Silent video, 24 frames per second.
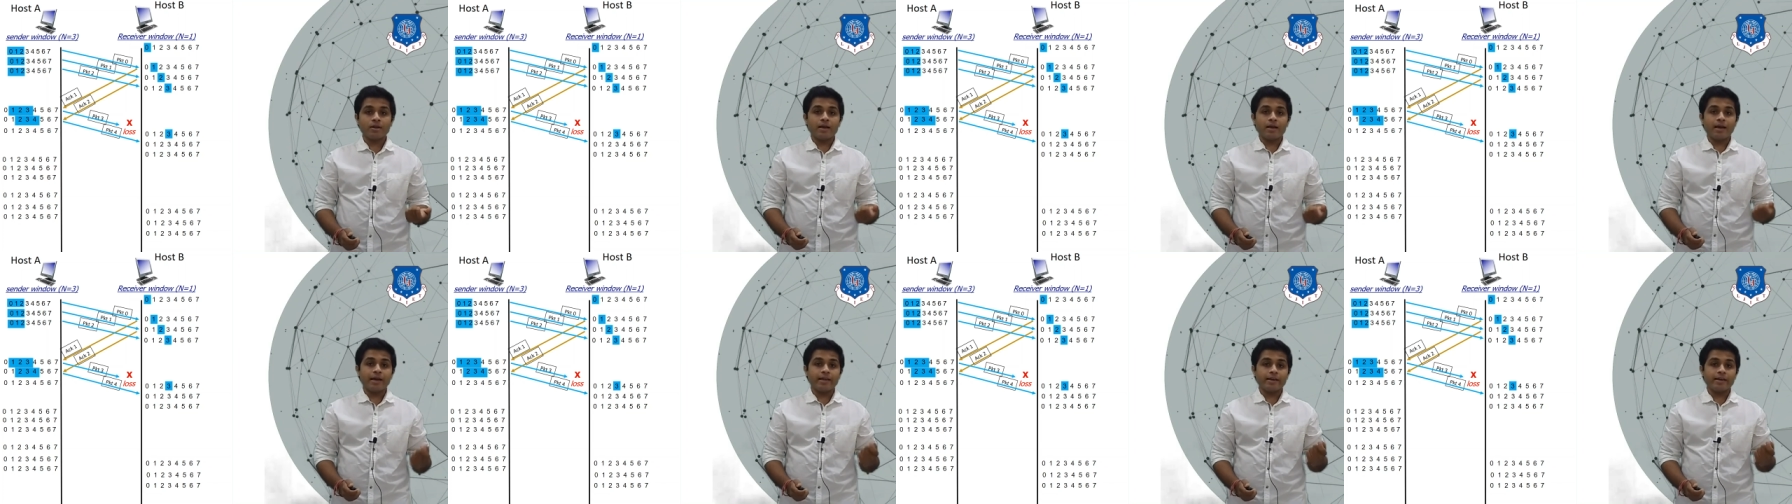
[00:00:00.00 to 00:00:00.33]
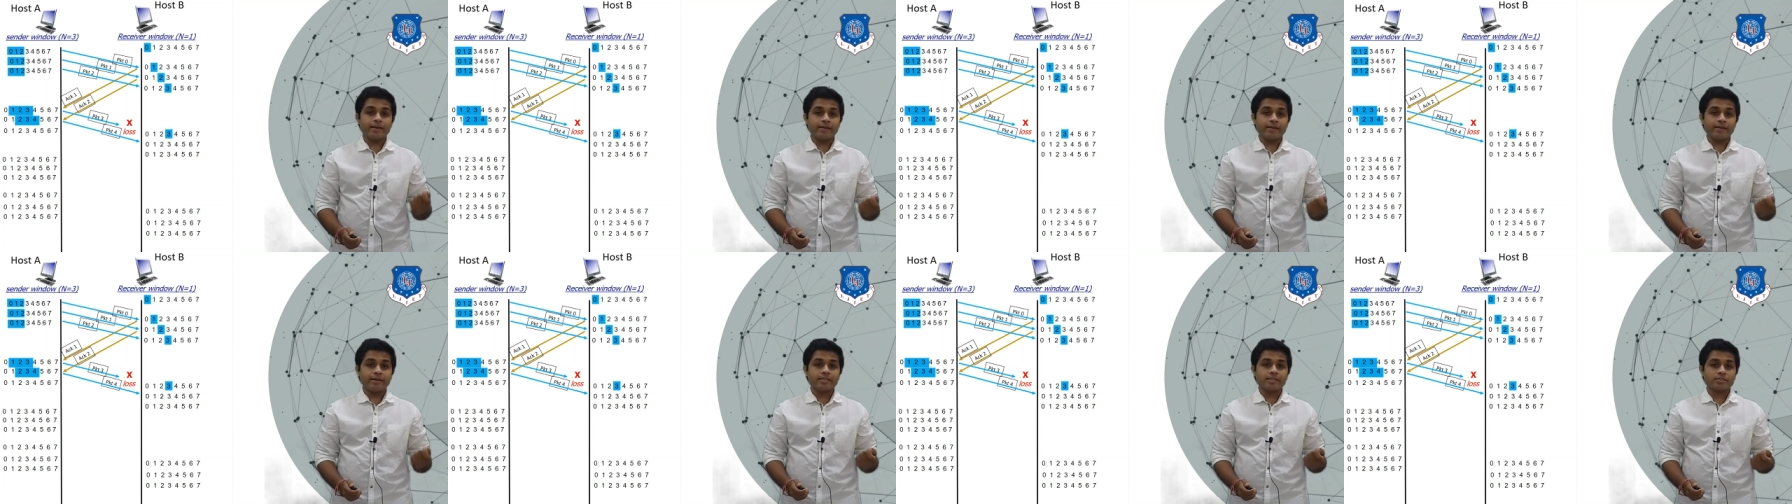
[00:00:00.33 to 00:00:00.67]
and it
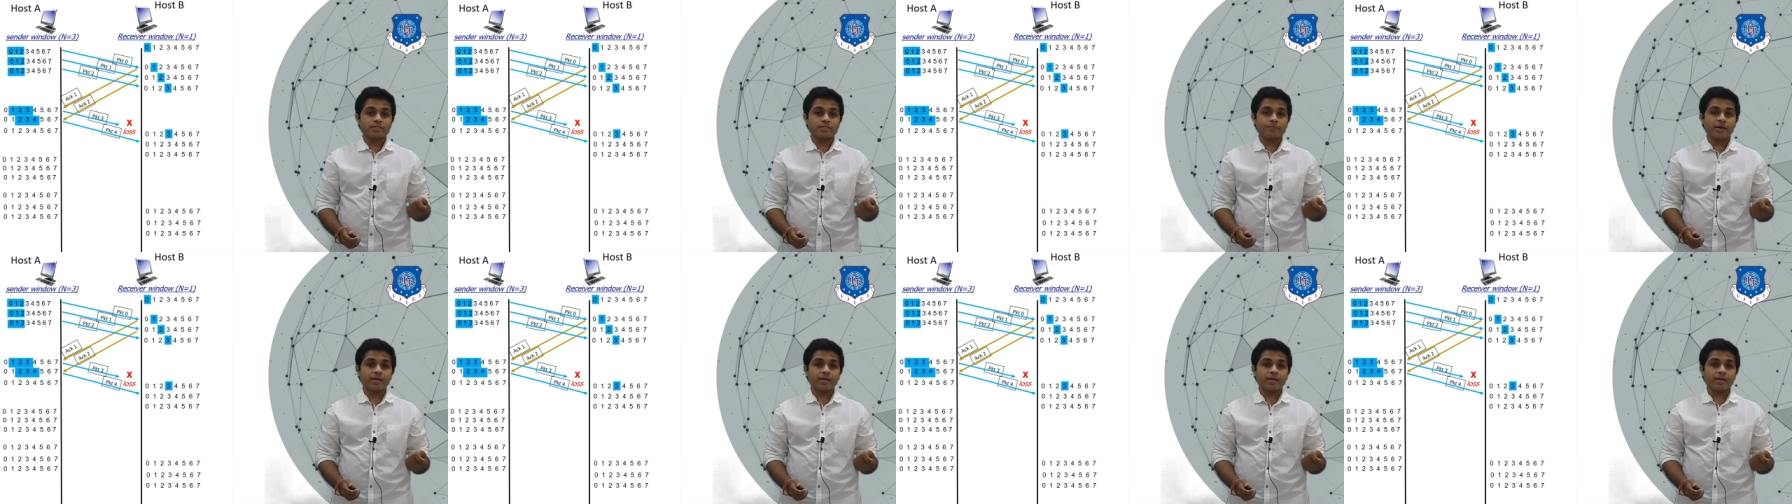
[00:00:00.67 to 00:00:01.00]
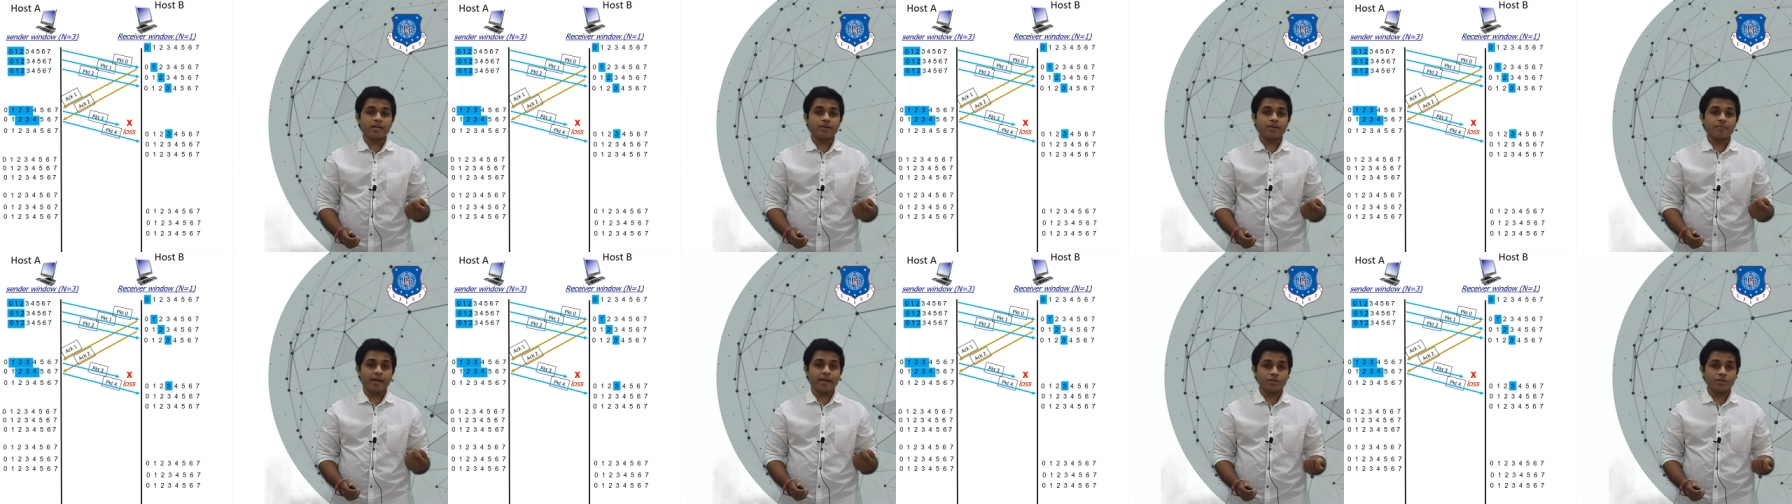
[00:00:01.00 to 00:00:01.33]
is expecting
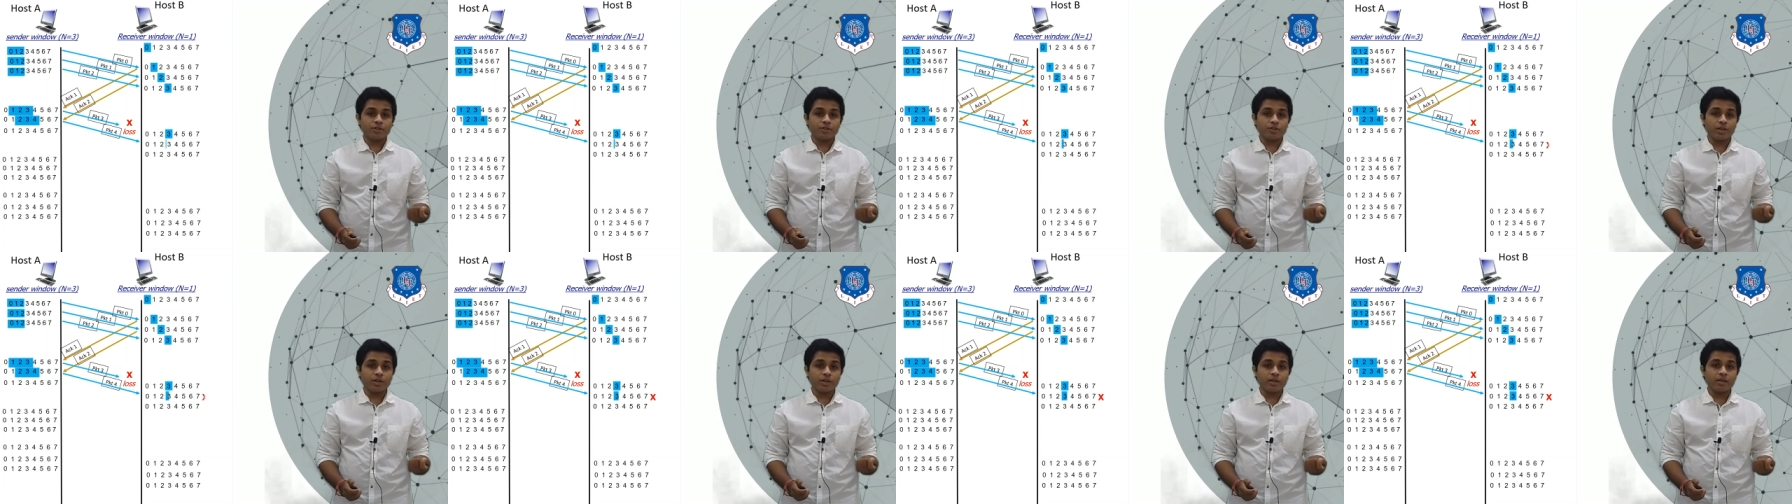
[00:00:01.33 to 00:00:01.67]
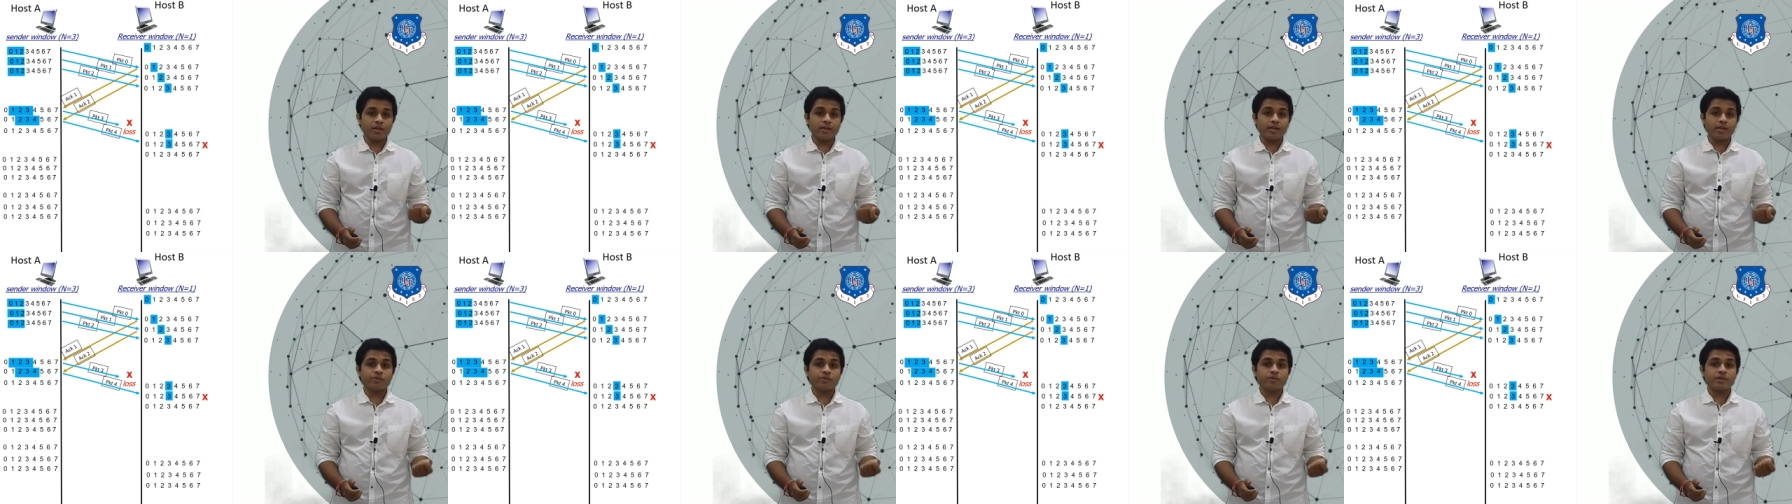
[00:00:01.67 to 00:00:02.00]
packet 3,
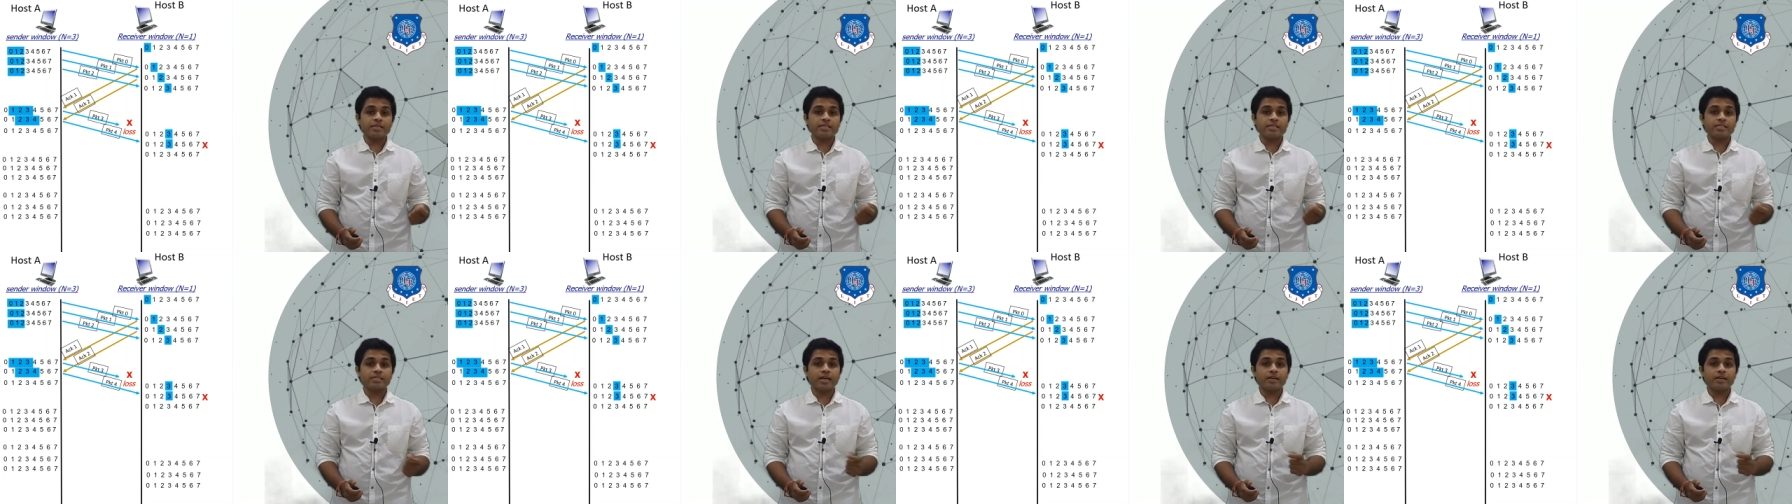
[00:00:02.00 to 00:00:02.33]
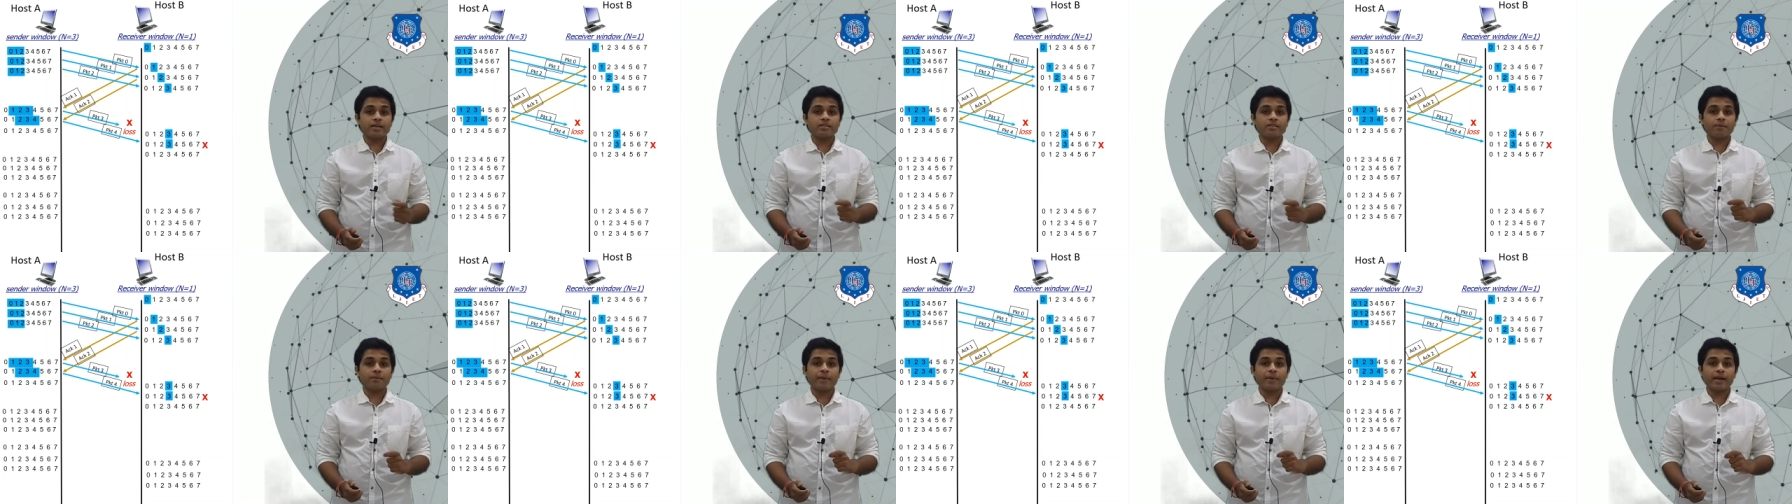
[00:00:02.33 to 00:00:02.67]
it will
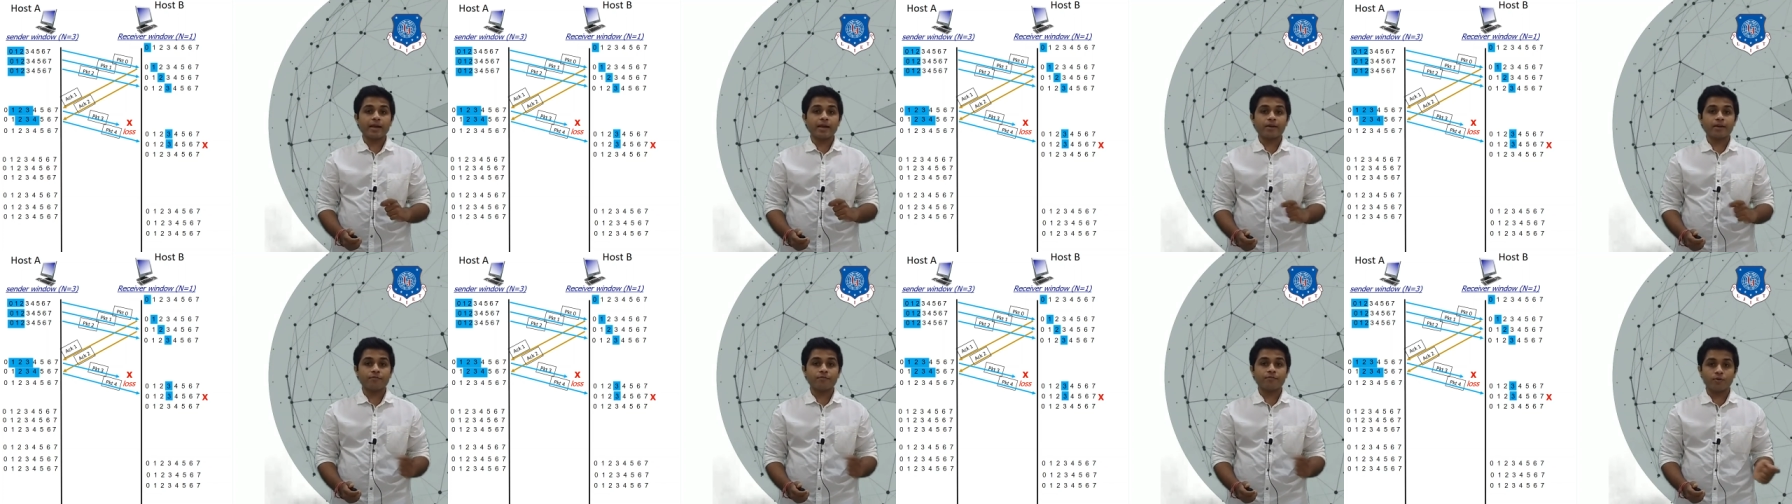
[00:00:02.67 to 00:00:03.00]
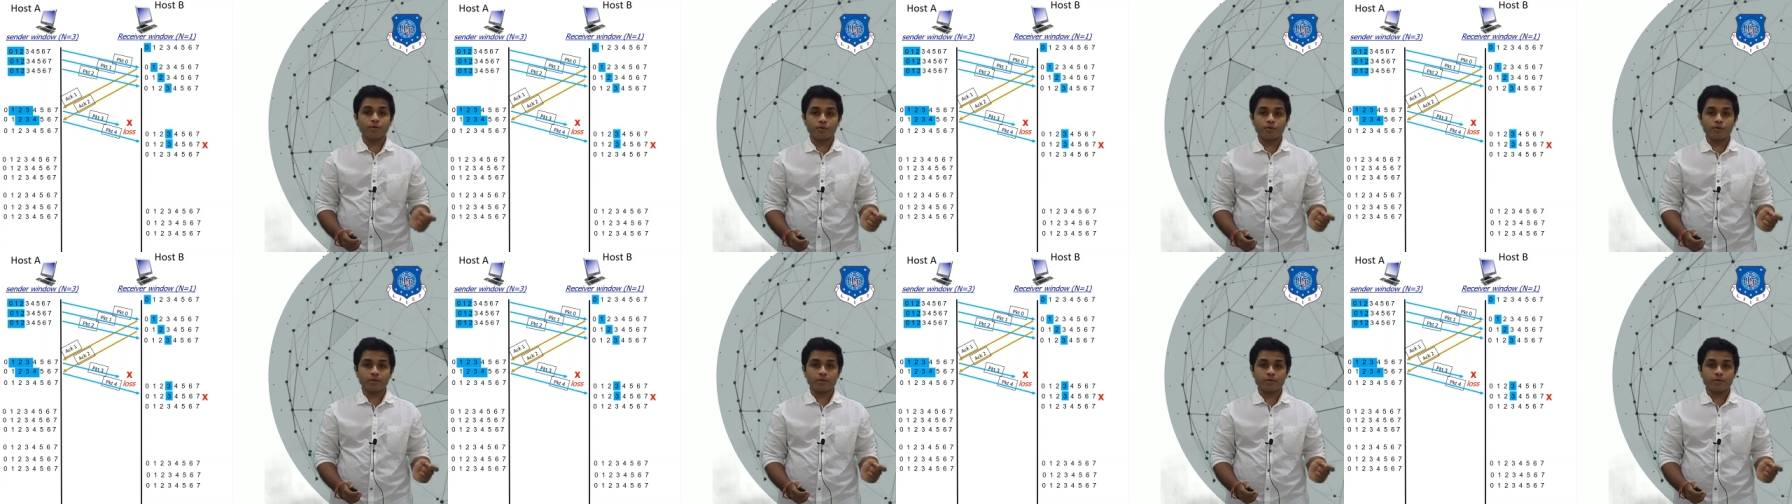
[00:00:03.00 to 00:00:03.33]
discard the packet
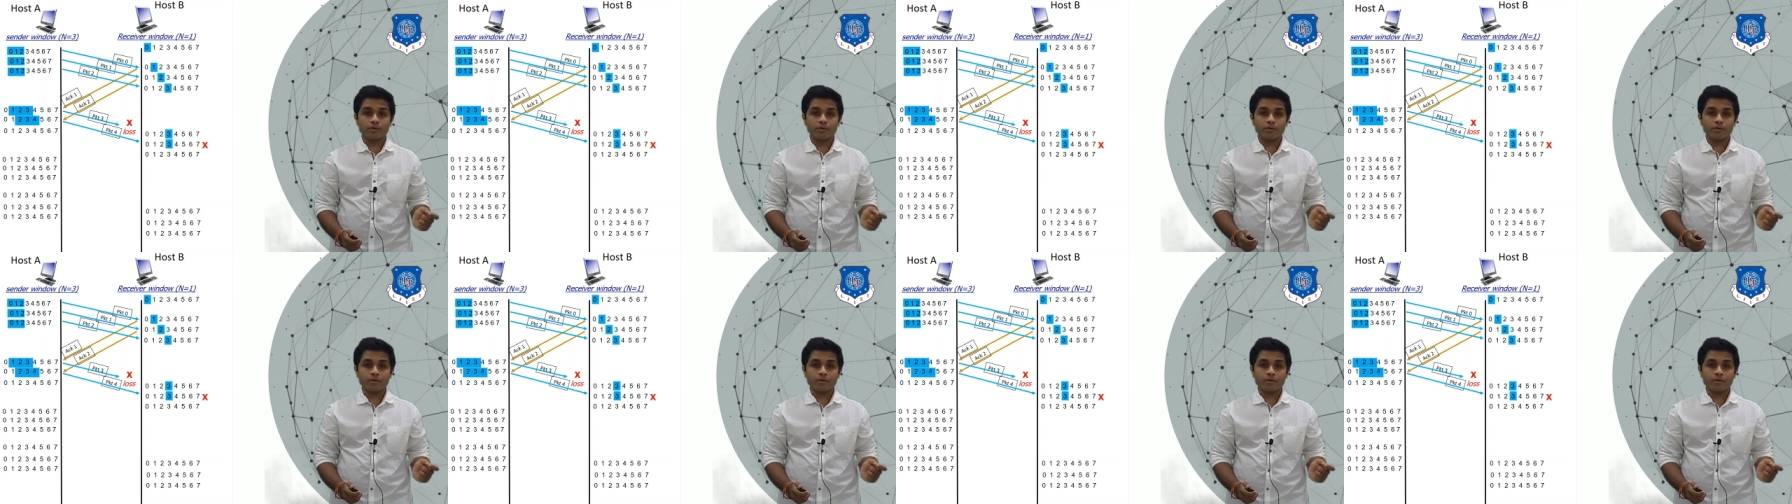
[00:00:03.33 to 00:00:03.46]
4.